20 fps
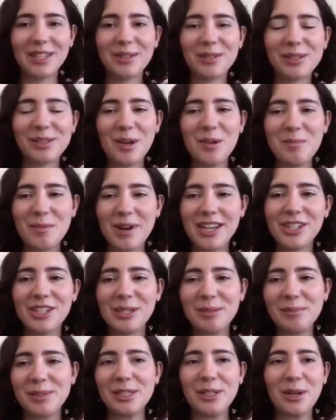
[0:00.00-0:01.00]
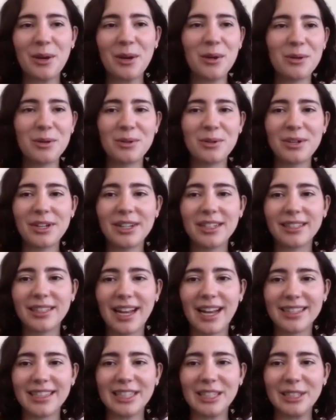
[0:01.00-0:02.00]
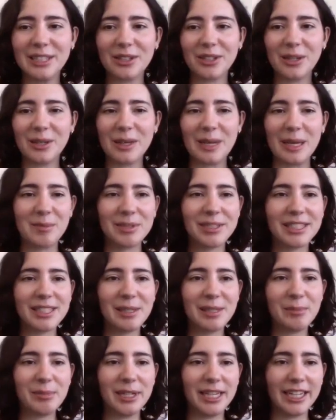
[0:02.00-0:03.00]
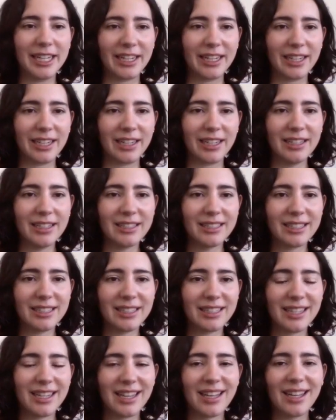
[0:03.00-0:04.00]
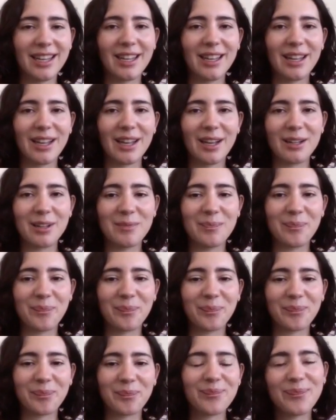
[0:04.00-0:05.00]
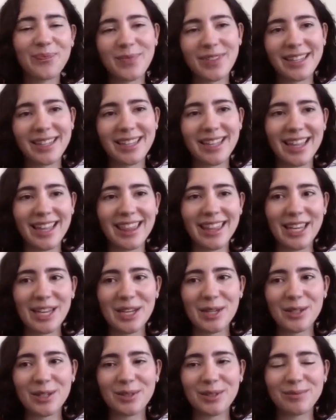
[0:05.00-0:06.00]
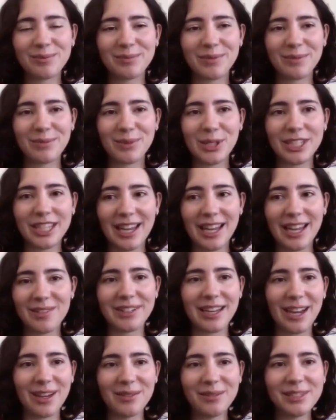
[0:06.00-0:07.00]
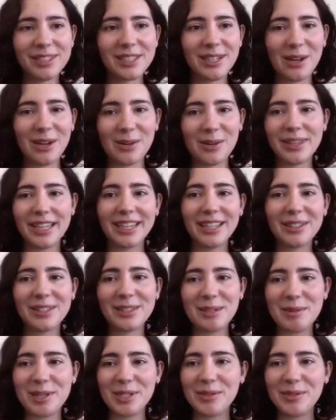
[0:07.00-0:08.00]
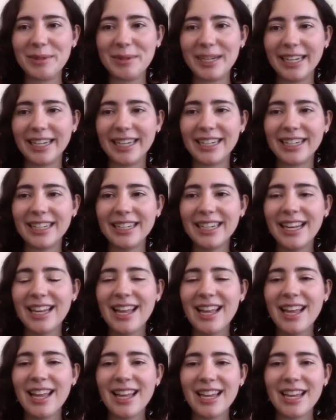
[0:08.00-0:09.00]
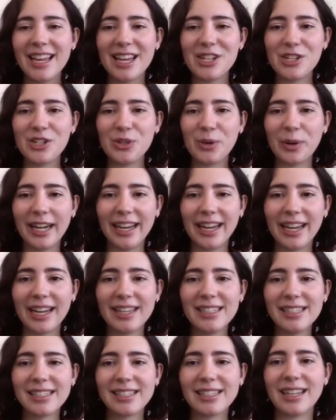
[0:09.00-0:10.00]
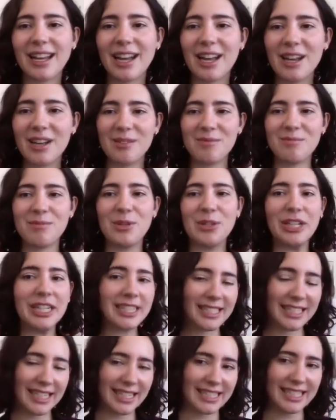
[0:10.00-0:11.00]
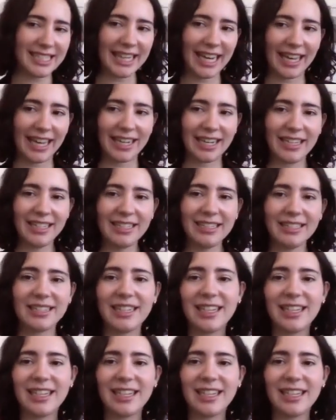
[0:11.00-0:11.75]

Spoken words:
you so much. I'm so glad that you're all able to be here. I think we're live now, so thank you so much for being here and joining us, Monique, Stacy, and Anna,